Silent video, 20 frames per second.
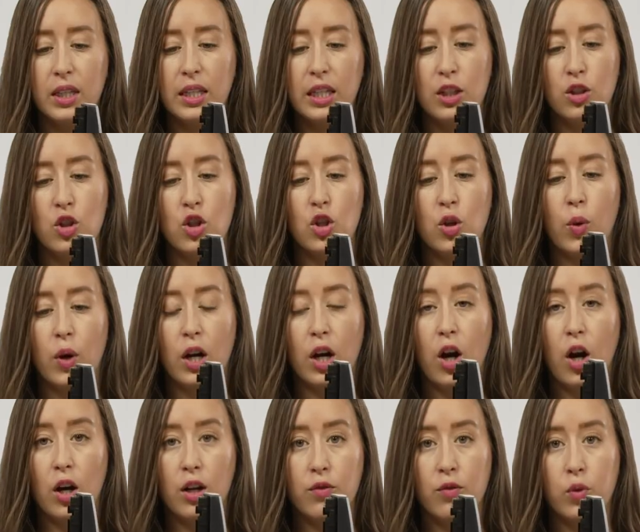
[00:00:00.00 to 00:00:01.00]
cleans your
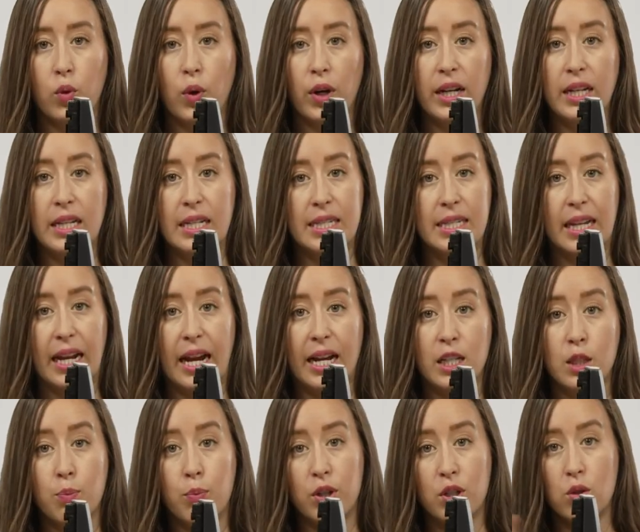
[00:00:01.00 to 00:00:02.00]
hard flooring is it
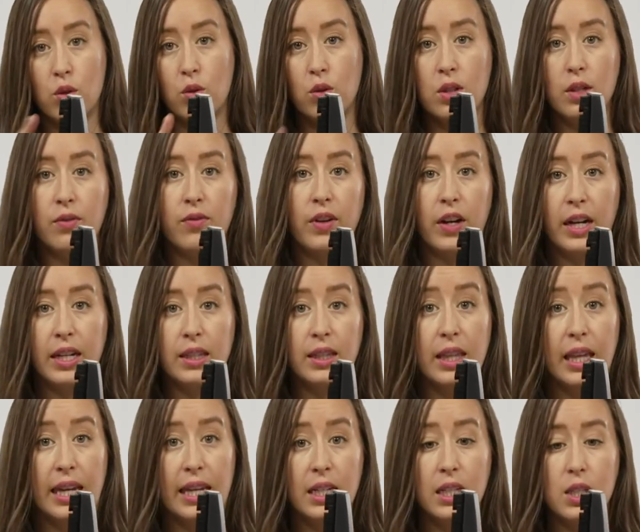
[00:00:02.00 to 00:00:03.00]
has bristles of varied
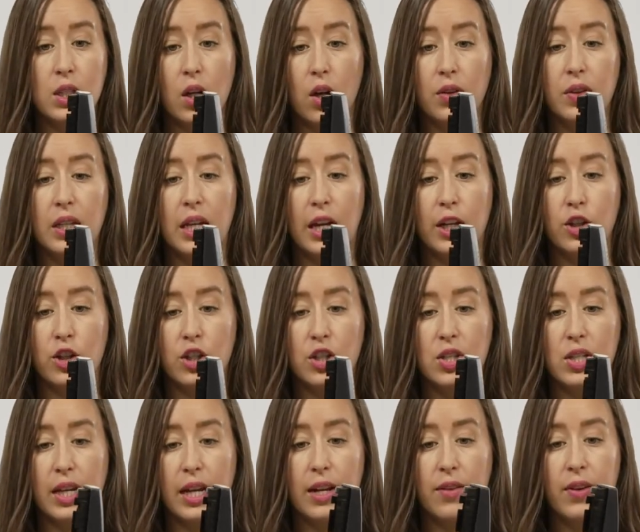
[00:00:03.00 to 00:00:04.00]
lengths on the
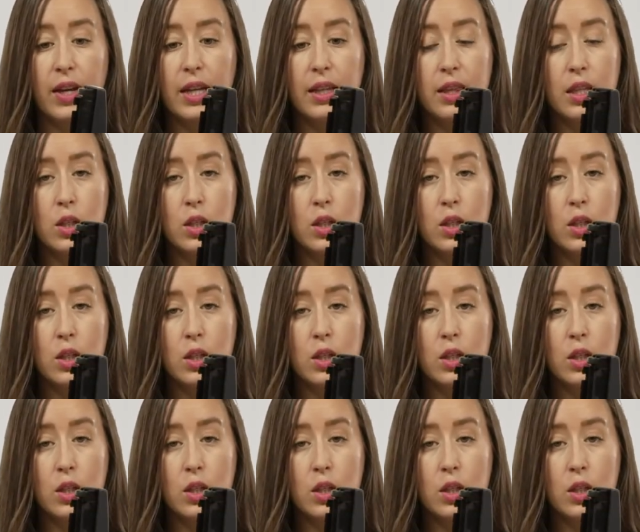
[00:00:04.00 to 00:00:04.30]
underside of it.